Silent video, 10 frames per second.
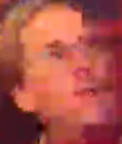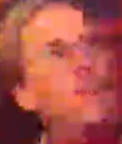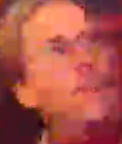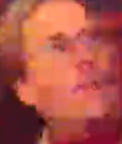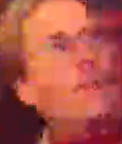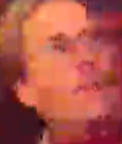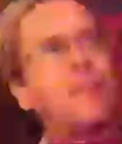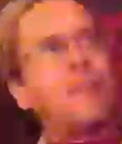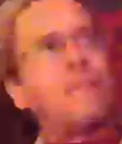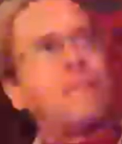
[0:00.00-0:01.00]
discuss
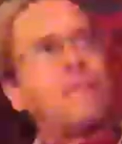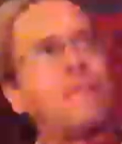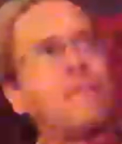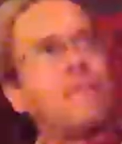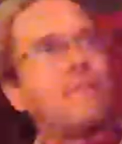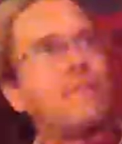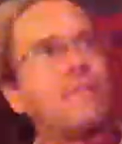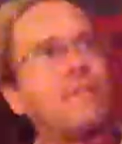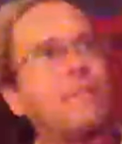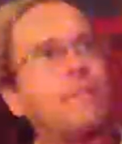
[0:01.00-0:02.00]
it.
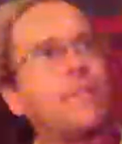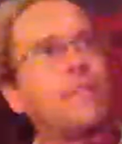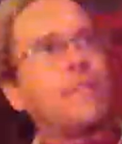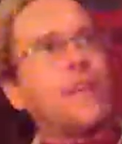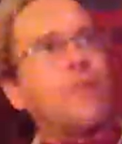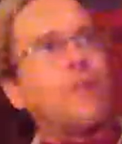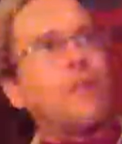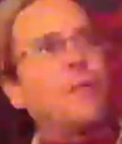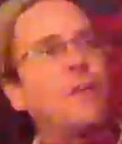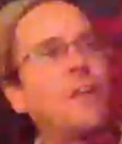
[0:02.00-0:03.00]
Because I really
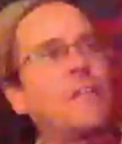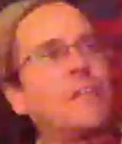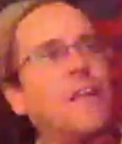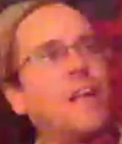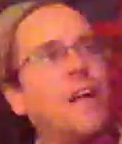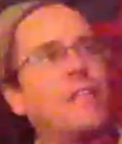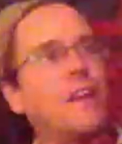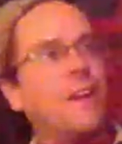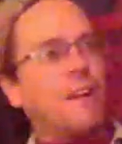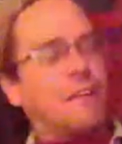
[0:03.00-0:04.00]
would like to get out
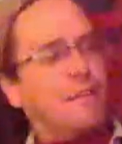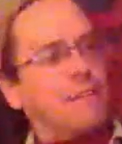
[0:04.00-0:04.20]
there.